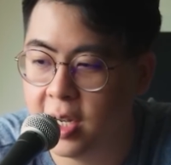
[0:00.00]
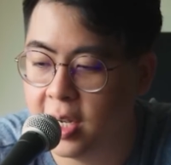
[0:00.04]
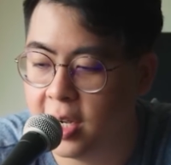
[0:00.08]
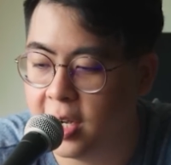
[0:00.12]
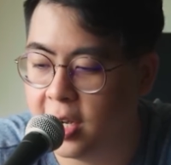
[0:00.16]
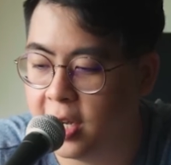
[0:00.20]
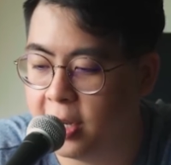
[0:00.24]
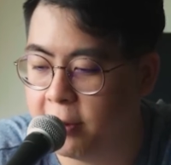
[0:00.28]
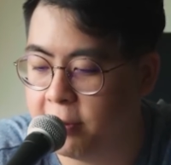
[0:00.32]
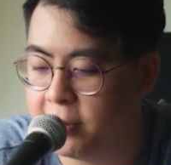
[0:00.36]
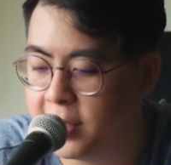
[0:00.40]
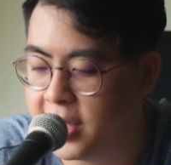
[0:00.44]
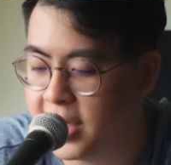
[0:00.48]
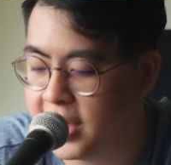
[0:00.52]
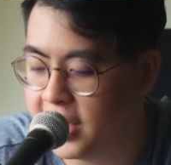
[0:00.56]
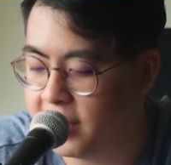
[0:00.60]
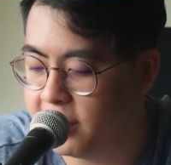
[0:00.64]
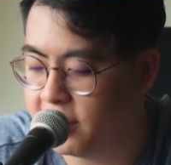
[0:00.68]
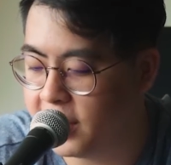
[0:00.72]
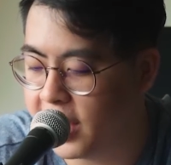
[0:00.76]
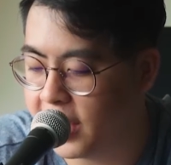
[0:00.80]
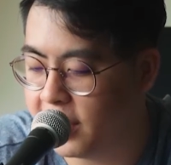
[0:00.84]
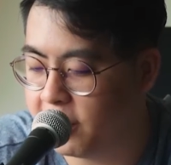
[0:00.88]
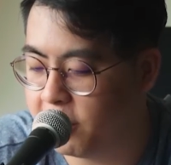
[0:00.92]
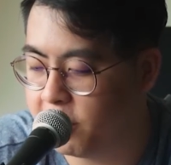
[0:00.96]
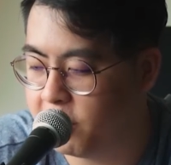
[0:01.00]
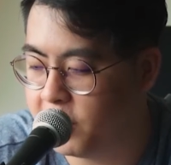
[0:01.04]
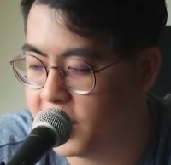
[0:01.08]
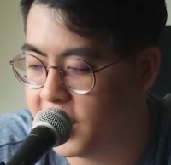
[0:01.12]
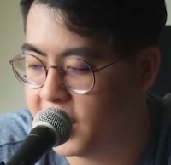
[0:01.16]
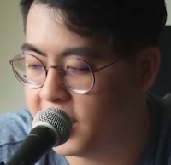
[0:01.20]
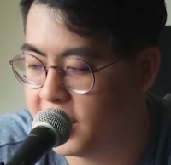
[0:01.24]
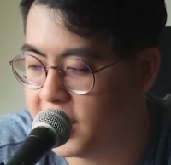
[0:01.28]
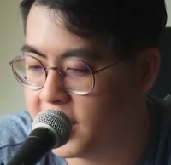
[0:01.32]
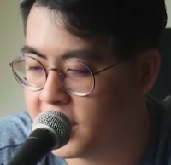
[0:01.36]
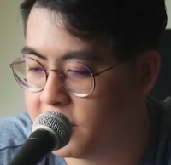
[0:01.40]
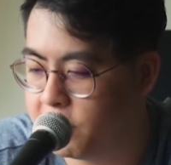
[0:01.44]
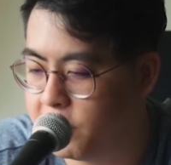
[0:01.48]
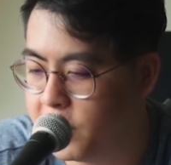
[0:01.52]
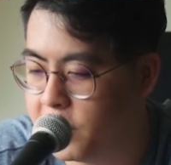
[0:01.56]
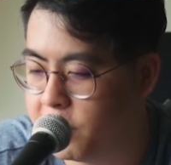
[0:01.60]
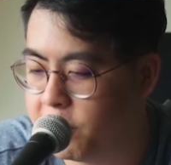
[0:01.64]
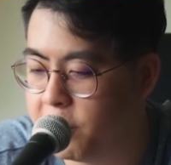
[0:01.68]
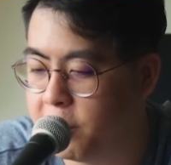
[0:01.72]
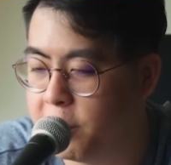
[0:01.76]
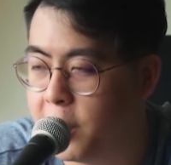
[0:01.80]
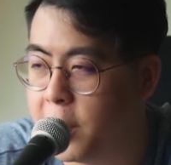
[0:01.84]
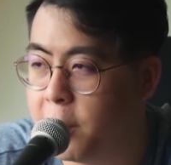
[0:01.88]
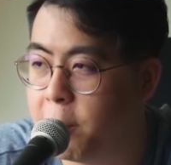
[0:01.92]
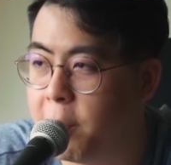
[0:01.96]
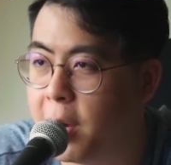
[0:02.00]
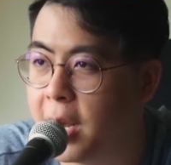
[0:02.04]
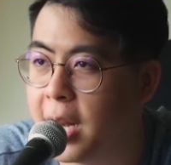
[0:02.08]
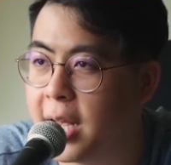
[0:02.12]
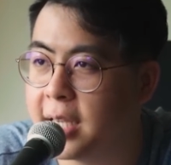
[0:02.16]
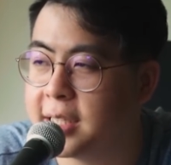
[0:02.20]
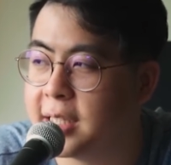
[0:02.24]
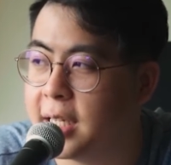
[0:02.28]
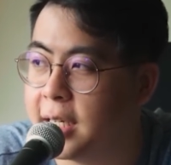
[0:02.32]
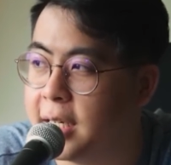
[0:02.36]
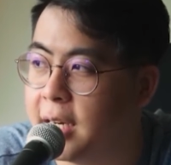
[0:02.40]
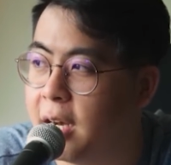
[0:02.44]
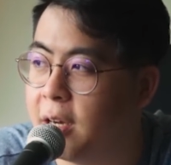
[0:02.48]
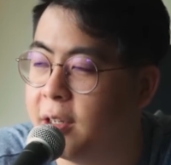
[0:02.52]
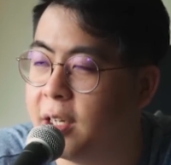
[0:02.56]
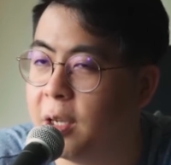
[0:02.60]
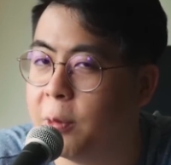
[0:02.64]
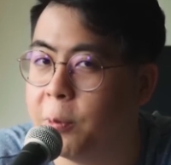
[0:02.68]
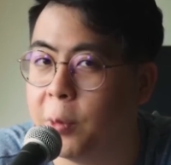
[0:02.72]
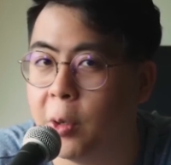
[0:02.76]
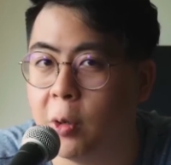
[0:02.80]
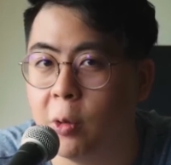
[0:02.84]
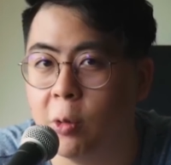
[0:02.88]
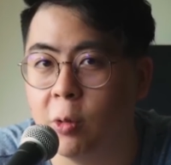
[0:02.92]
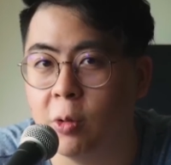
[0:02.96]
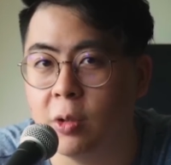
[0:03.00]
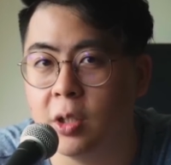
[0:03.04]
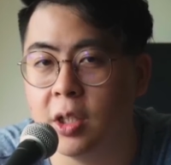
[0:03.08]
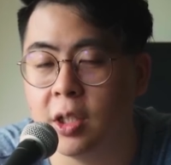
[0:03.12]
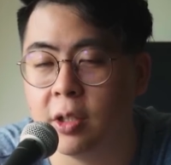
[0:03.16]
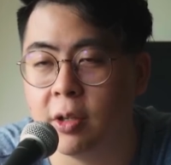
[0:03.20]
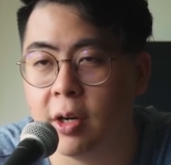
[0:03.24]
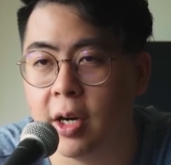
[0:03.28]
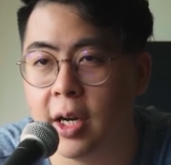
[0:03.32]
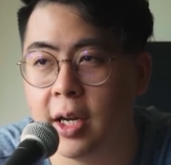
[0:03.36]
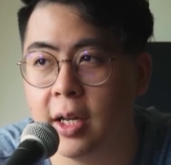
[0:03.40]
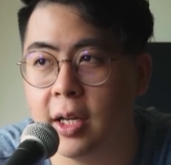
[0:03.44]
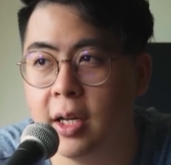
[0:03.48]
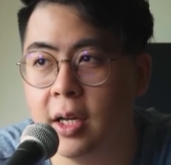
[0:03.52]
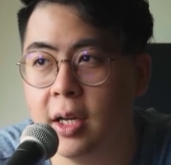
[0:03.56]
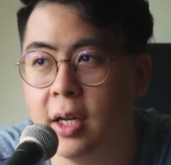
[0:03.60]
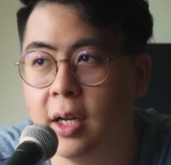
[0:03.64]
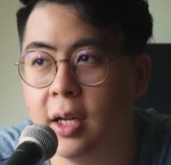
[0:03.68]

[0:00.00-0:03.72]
We realized that now that we're older, right?